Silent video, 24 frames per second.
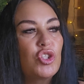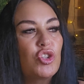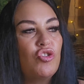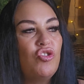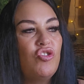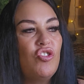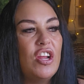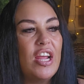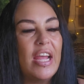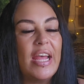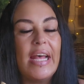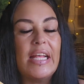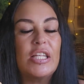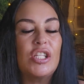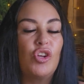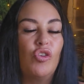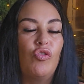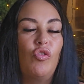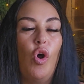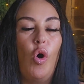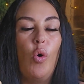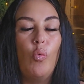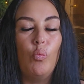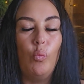creates
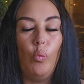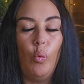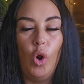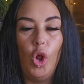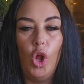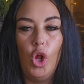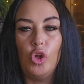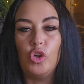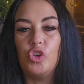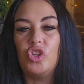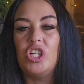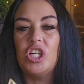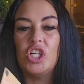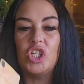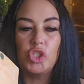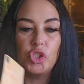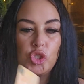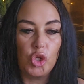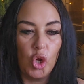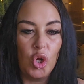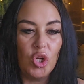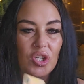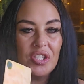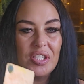her own world. She
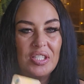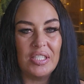sows